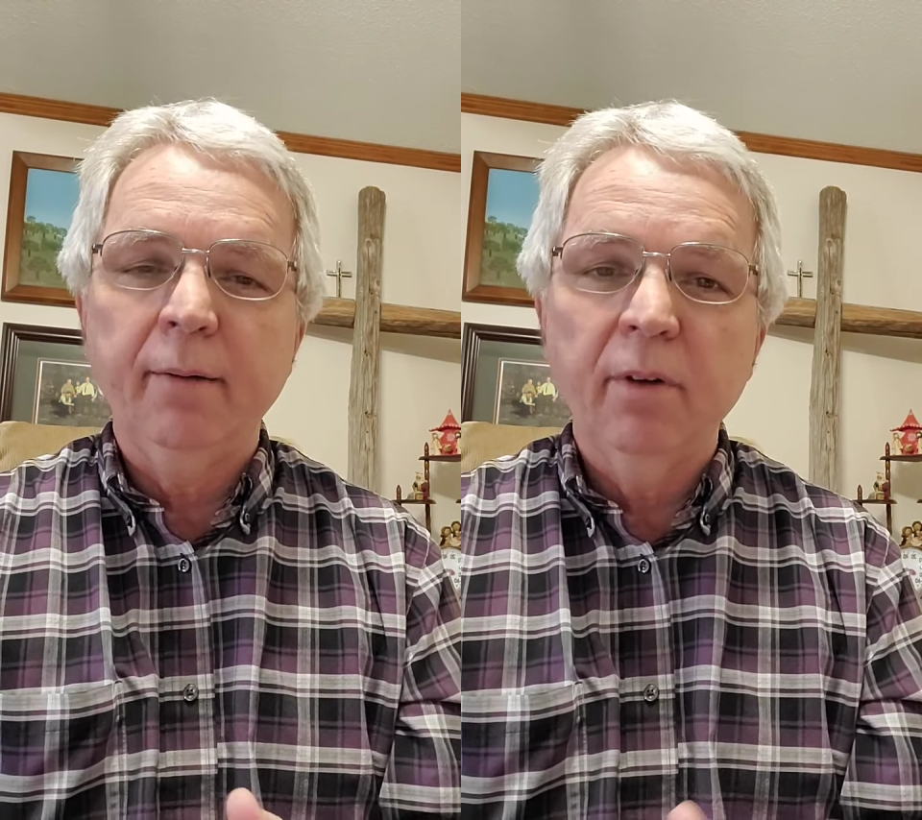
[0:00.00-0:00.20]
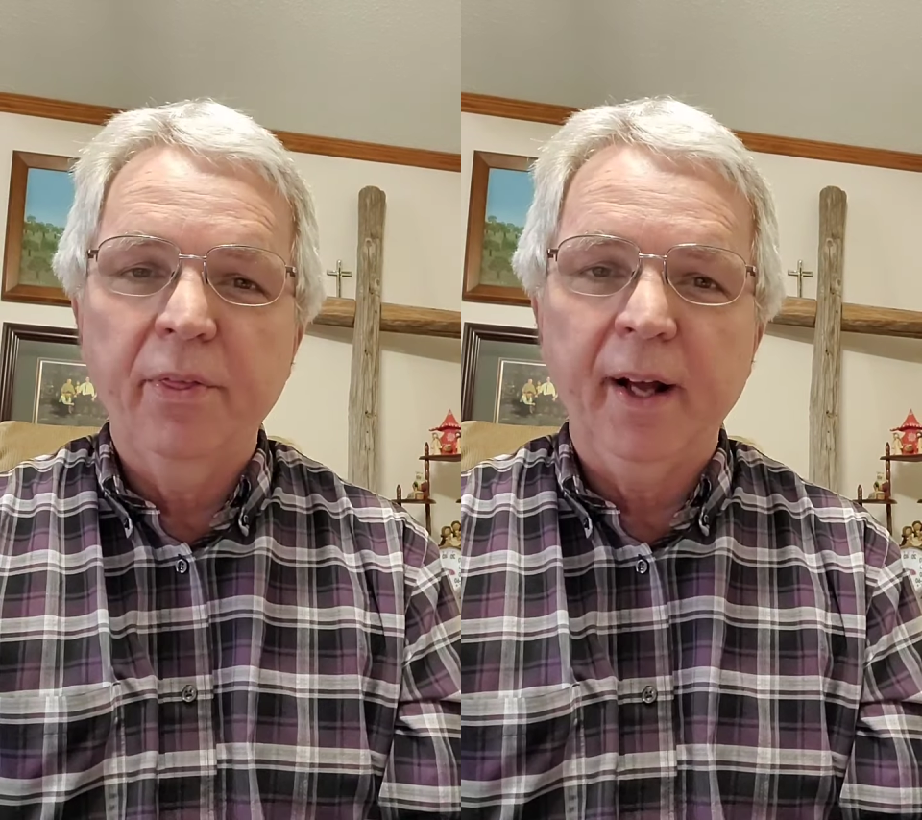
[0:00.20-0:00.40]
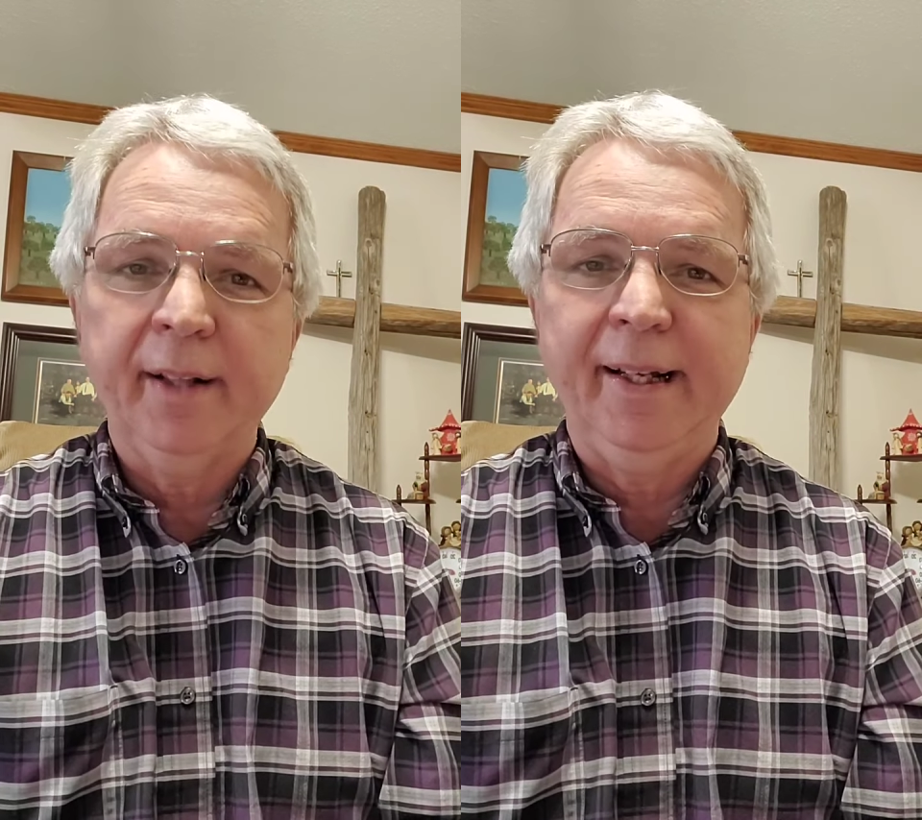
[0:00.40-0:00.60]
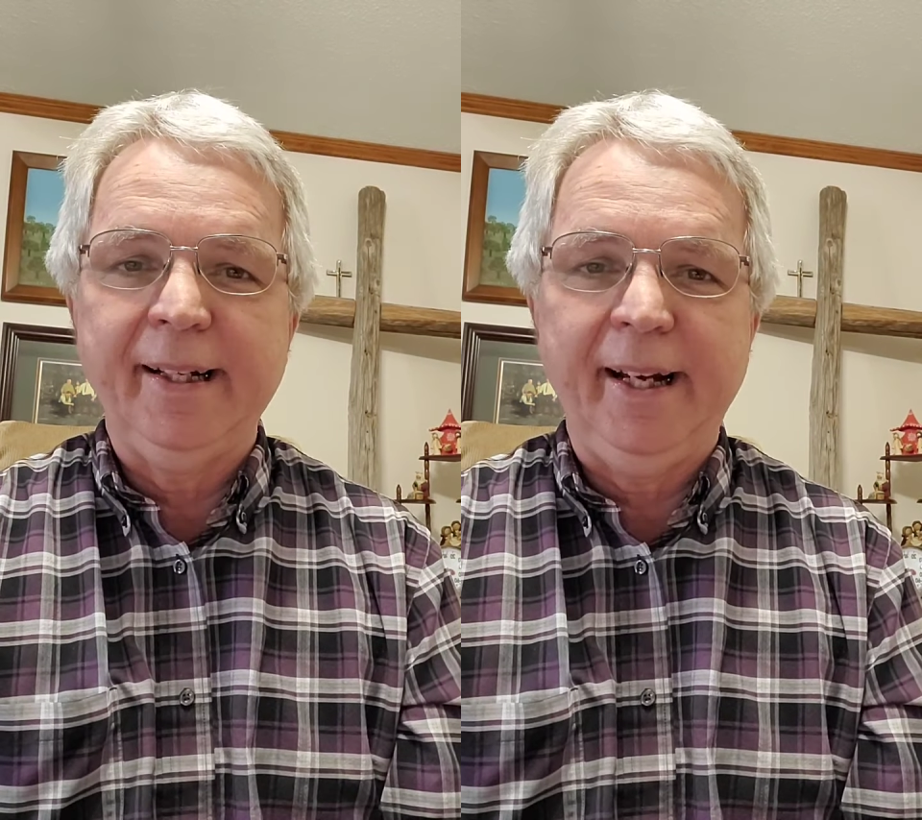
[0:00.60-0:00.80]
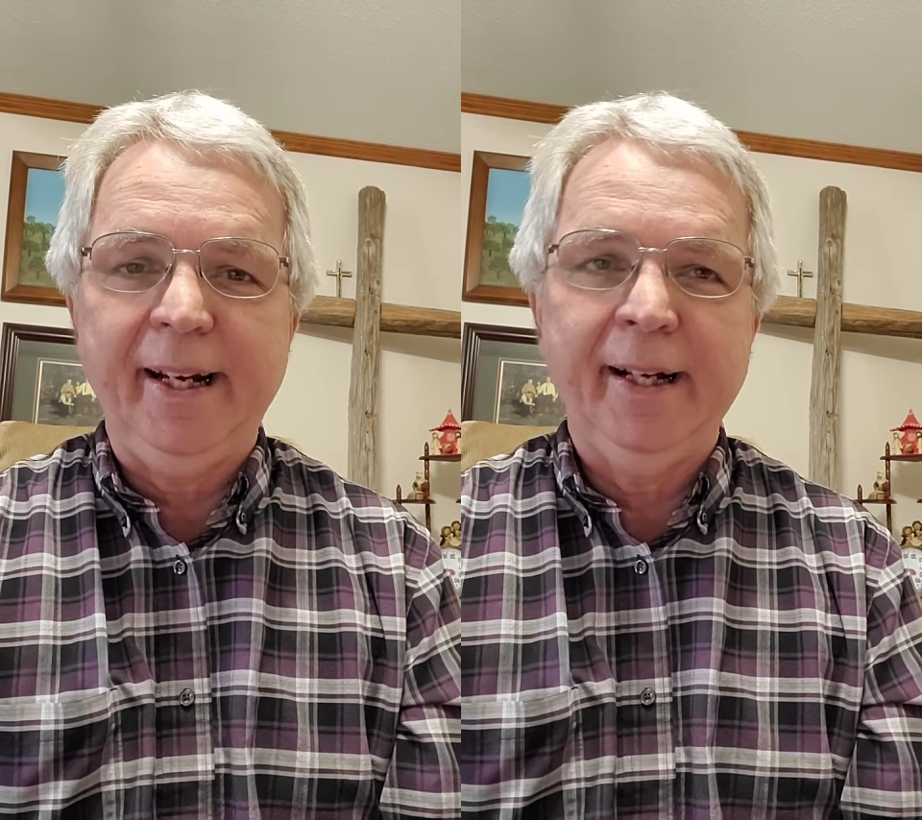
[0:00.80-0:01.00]
everything
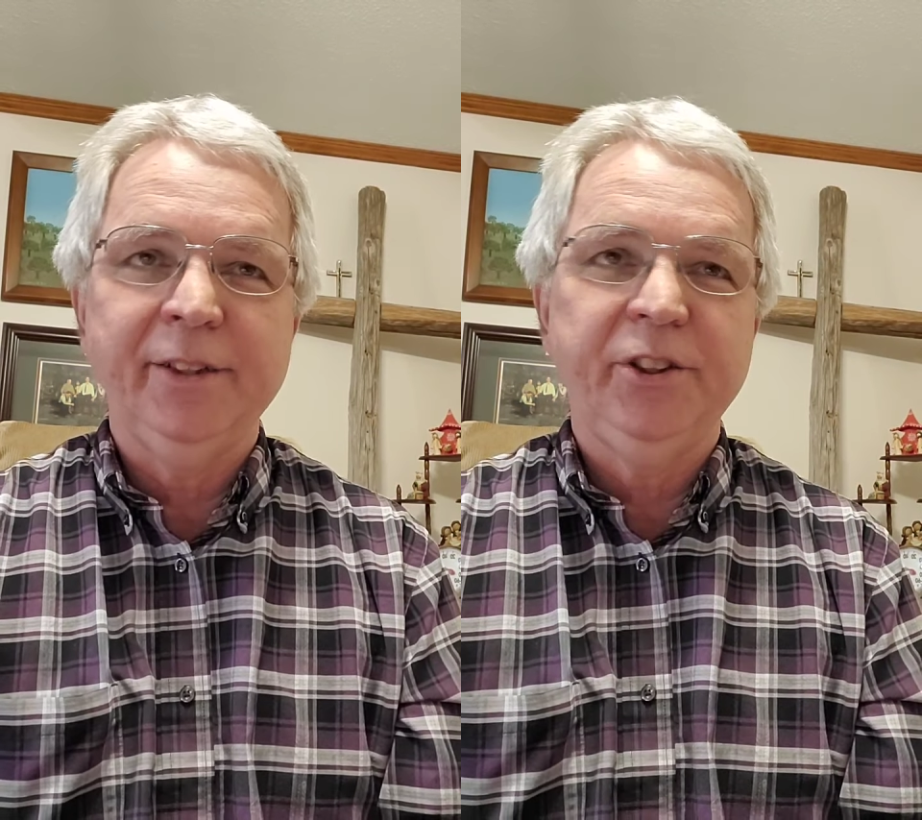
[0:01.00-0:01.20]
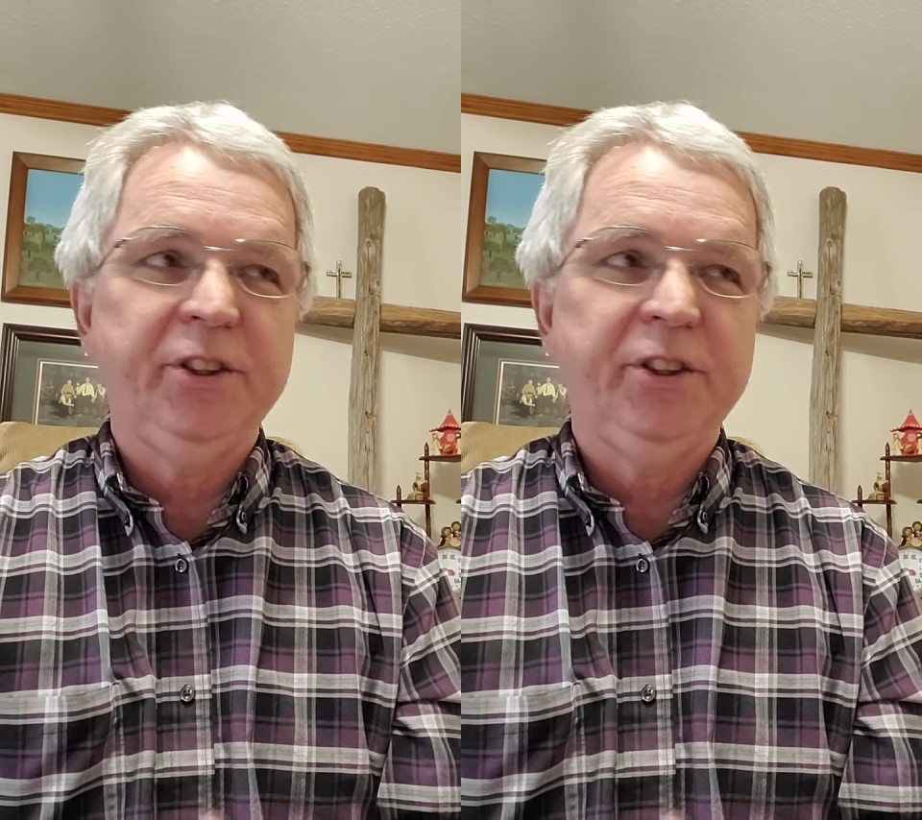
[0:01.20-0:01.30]
they can.